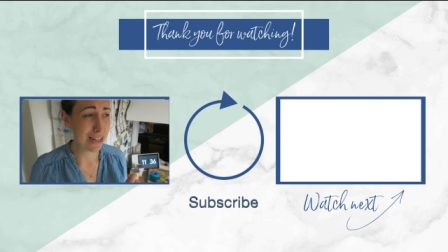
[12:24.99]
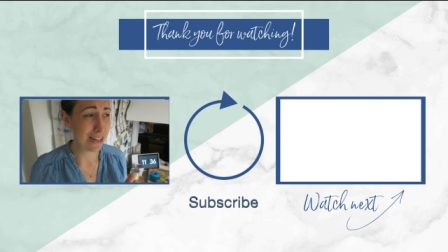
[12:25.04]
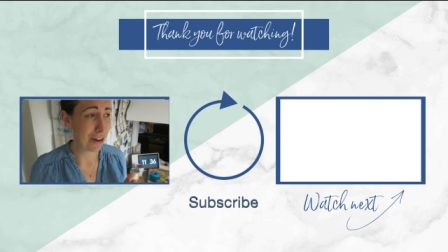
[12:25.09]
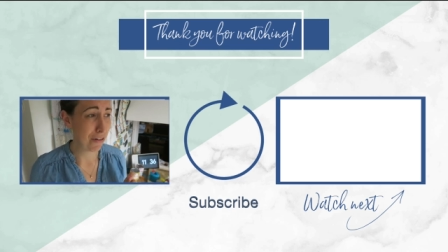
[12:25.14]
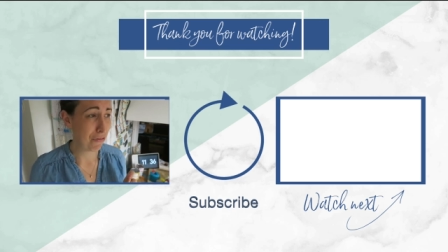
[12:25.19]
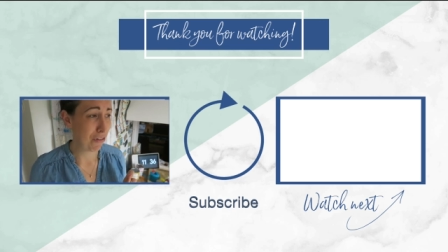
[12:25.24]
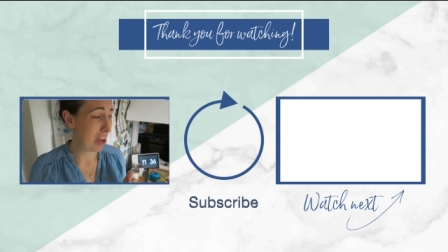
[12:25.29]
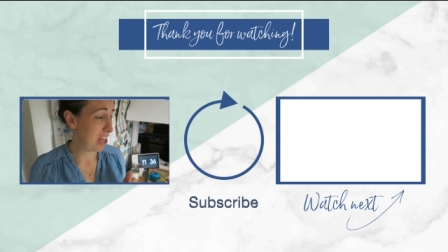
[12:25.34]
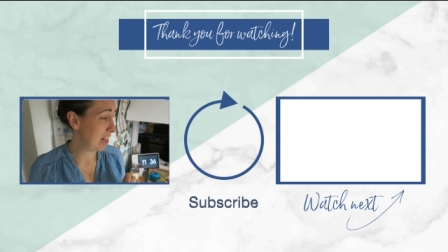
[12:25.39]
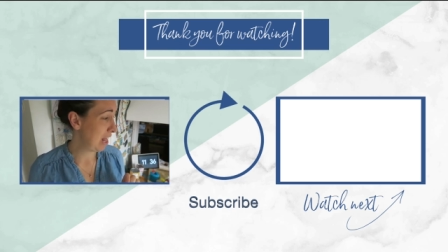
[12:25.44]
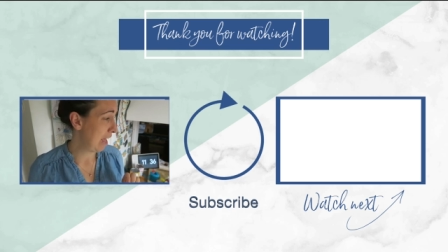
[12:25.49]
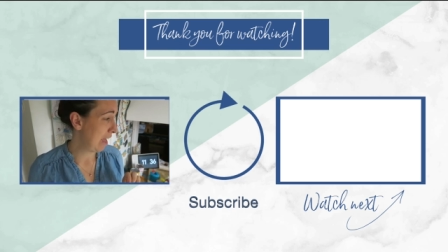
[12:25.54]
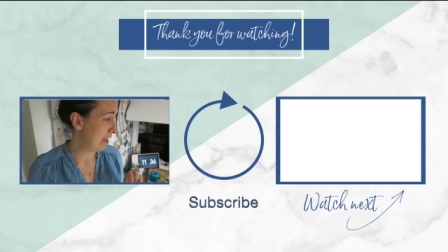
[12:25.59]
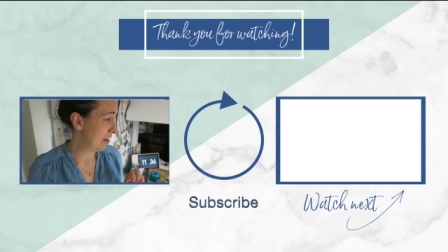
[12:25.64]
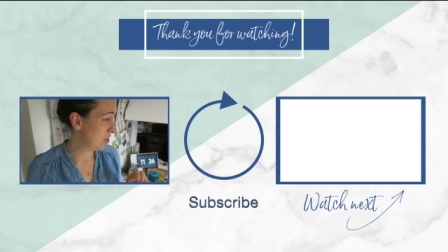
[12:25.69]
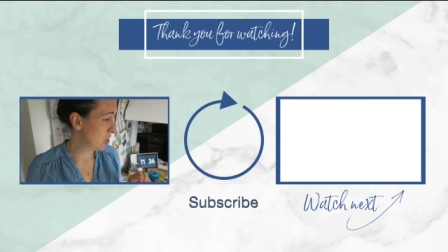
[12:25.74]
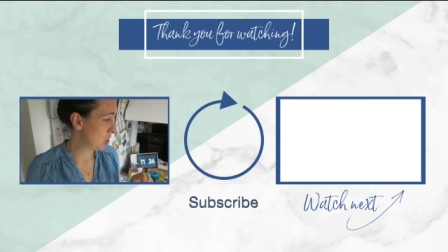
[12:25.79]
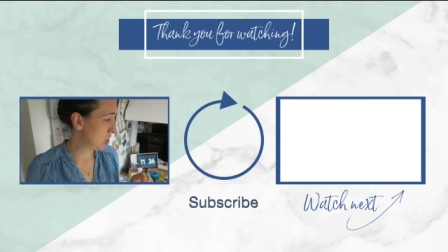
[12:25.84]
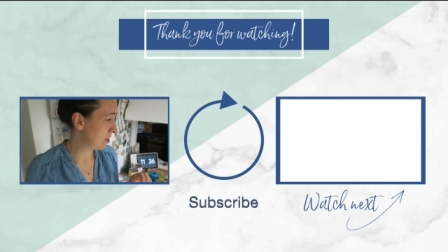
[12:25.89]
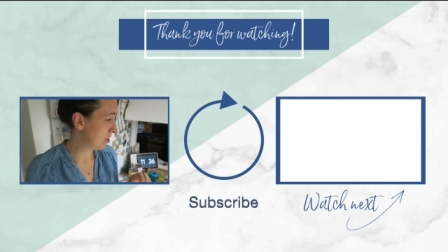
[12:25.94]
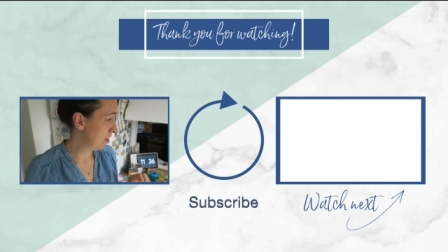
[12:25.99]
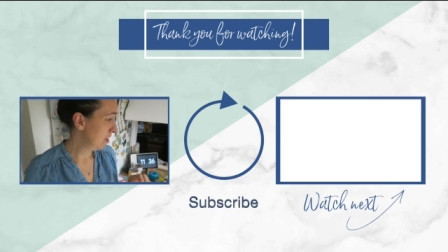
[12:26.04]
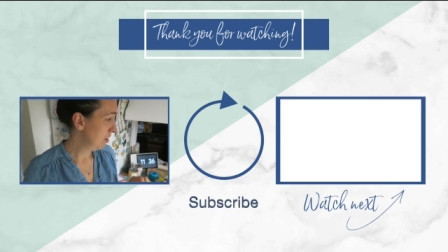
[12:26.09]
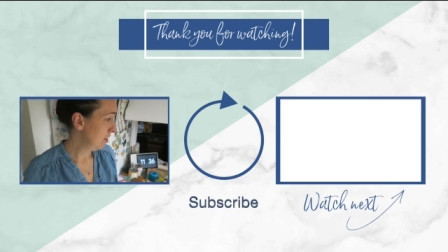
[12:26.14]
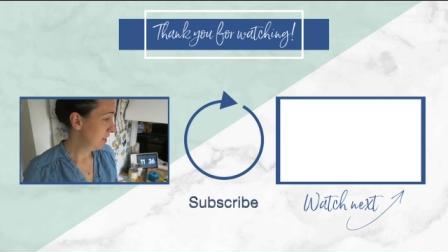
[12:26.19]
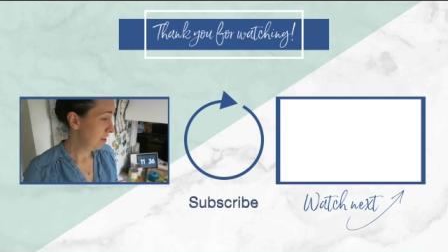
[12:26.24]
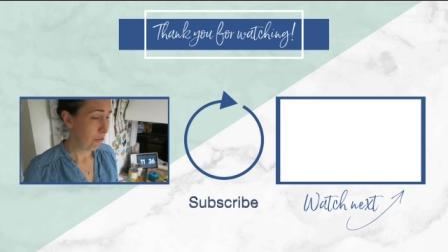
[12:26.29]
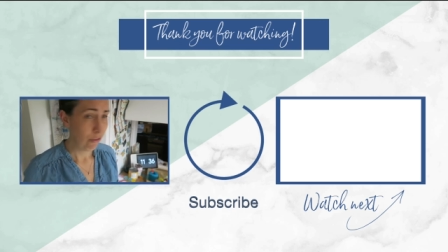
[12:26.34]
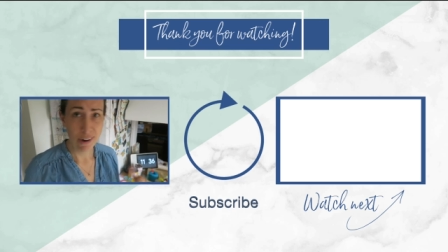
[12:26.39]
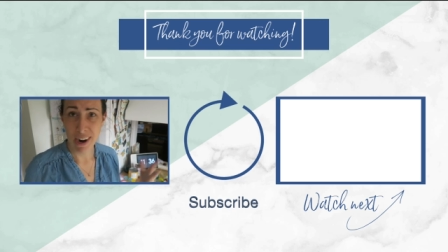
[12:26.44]
stuff like that, and just
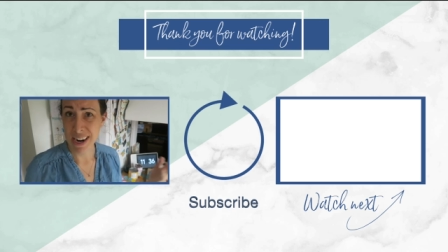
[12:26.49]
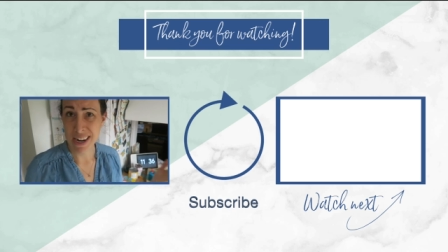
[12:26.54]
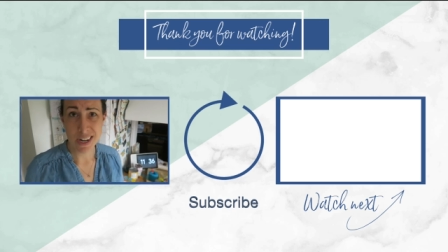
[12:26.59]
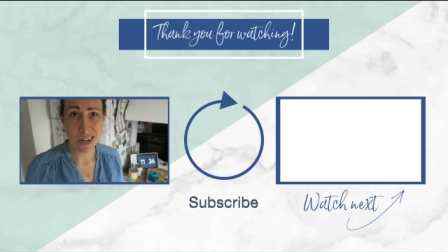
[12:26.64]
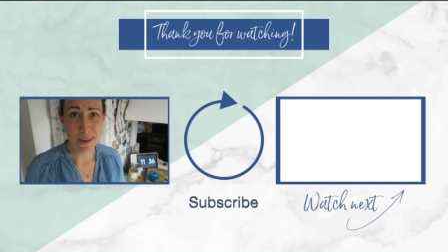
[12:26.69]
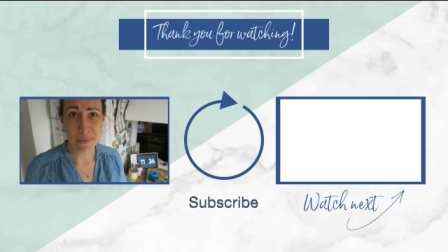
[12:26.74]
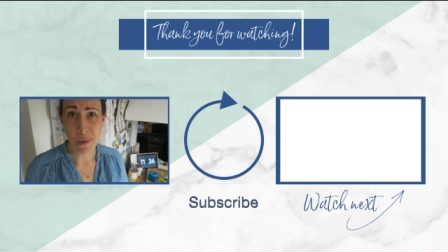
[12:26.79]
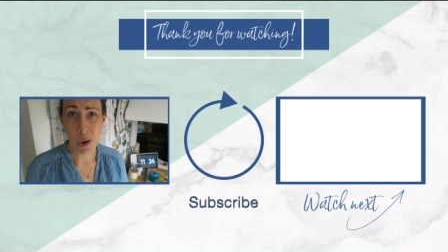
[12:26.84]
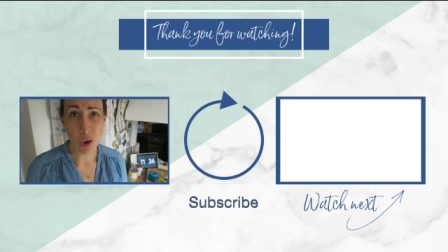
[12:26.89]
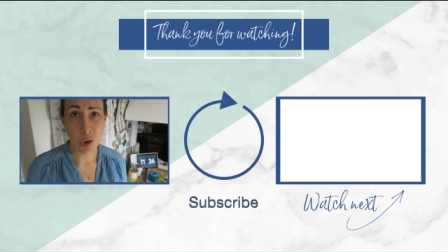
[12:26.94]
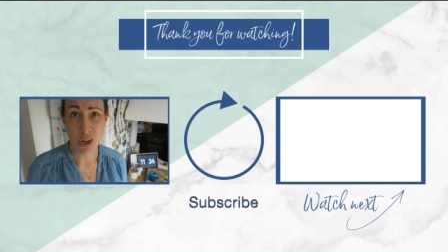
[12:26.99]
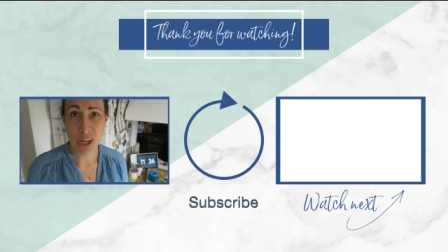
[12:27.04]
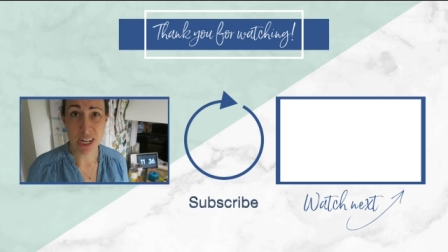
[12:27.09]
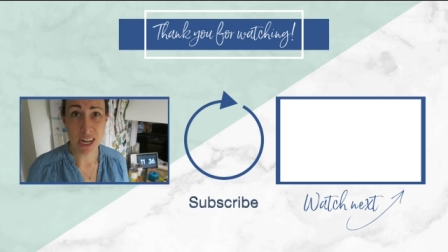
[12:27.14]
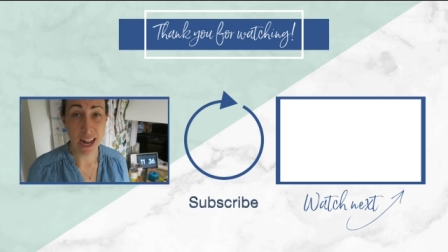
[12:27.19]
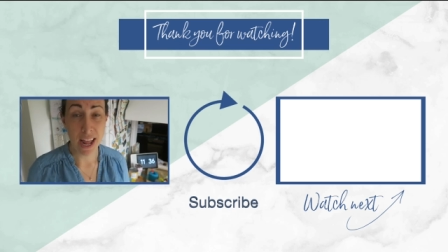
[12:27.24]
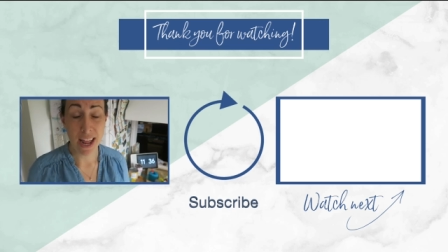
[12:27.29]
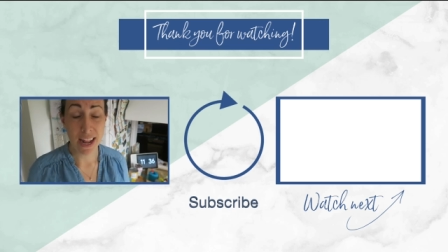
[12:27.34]
random odds and